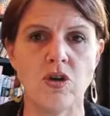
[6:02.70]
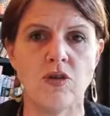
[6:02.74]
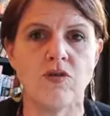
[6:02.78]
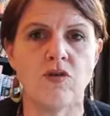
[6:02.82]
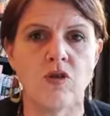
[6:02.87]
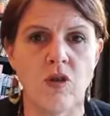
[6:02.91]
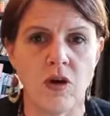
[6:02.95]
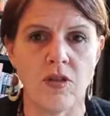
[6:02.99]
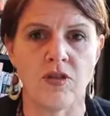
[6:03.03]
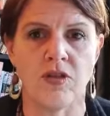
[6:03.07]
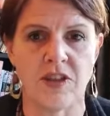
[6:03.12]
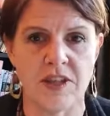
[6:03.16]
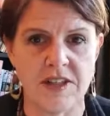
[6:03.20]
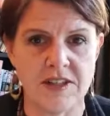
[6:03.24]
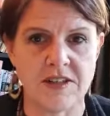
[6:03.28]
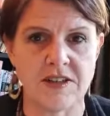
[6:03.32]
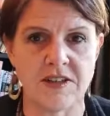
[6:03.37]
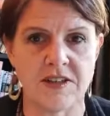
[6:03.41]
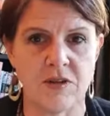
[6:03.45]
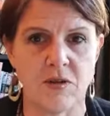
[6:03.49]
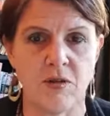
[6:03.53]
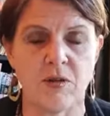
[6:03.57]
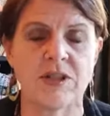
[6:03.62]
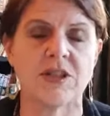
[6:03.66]
got
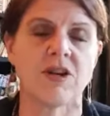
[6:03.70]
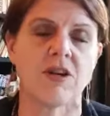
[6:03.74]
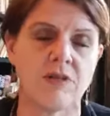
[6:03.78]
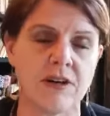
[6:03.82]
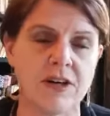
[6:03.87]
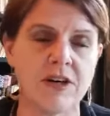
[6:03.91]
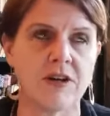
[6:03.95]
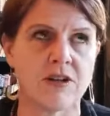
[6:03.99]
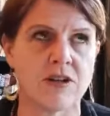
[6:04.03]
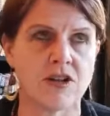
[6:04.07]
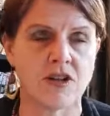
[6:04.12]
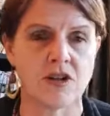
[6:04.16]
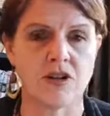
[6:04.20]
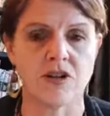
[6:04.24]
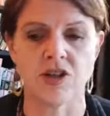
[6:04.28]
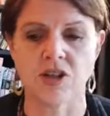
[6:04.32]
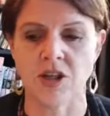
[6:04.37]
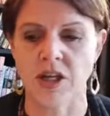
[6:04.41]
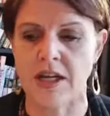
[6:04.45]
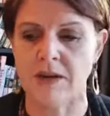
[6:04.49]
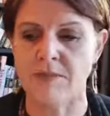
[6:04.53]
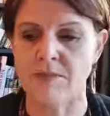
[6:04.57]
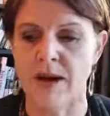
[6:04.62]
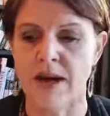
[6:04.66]
this, sorry, not
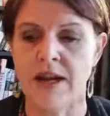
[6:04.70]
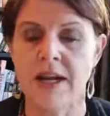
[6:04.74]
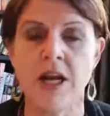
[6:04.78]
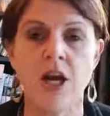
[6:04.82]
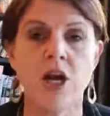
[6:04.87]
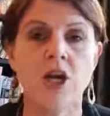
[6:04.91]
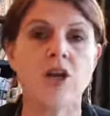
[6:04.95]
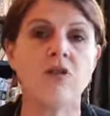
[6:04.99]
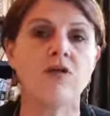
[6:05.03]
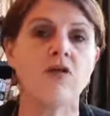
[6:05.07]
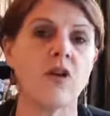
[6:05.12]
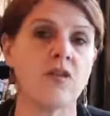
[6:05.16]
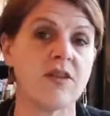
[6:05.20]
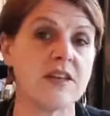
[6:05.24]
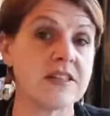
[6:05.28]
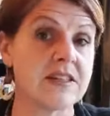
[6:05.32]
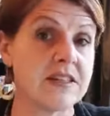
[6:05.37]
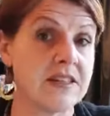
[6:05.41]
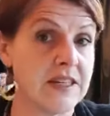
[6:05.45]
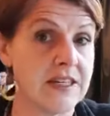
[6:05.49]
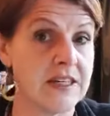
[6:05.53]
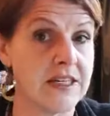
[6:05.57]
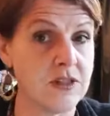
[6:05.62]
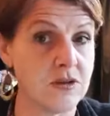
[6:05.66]
socially, but you've got this
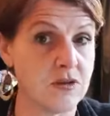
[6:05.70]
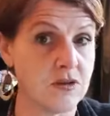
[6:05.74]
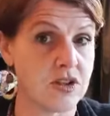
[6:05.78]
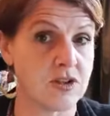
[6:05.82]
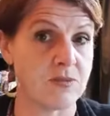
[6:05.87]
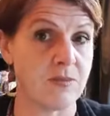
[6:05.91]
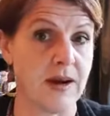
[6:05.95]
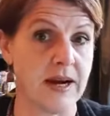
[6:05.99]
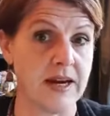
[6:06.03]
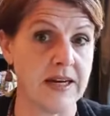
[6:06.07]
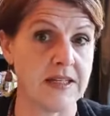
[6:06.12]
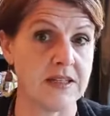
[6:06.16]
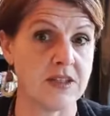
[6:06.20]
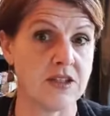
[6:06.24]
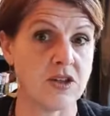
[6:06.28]
lineal space.